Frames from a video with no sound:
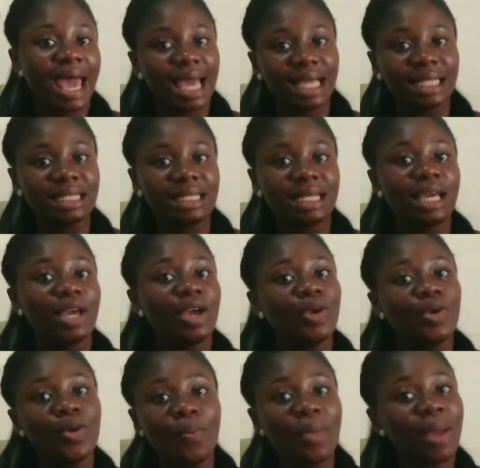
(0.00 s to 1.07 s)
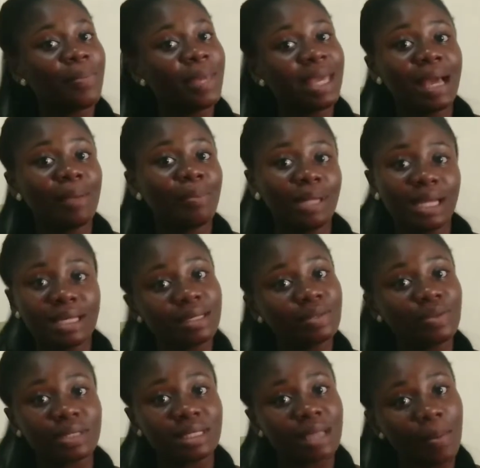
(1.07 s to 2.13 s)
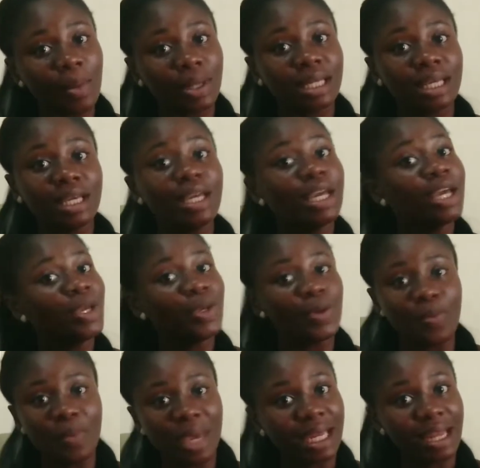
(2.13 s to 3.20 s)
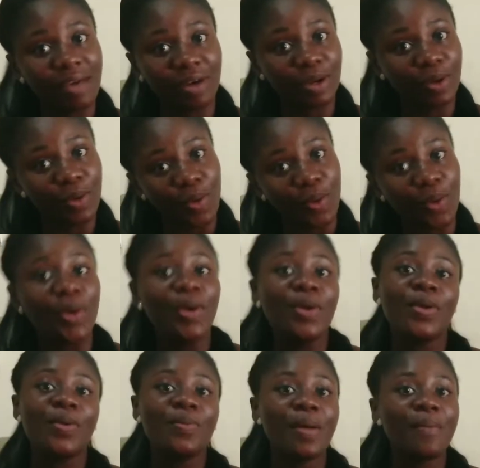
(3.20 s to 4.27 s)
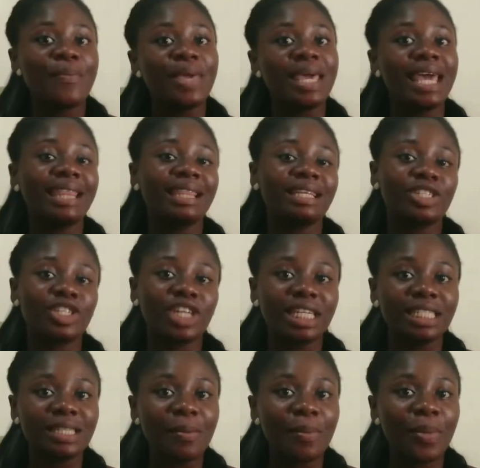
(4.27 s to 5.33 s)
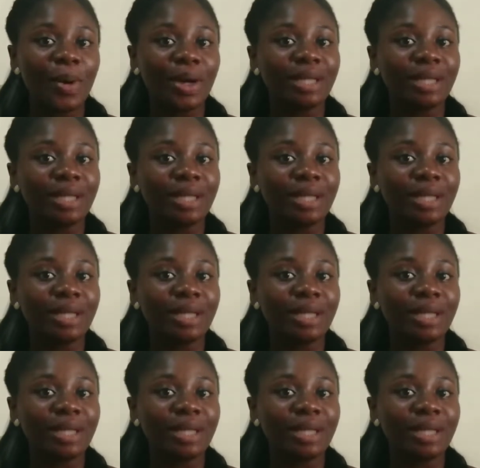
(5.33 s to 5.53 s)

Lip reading: And you may be a blessing to somebody you may never know. You may be the changing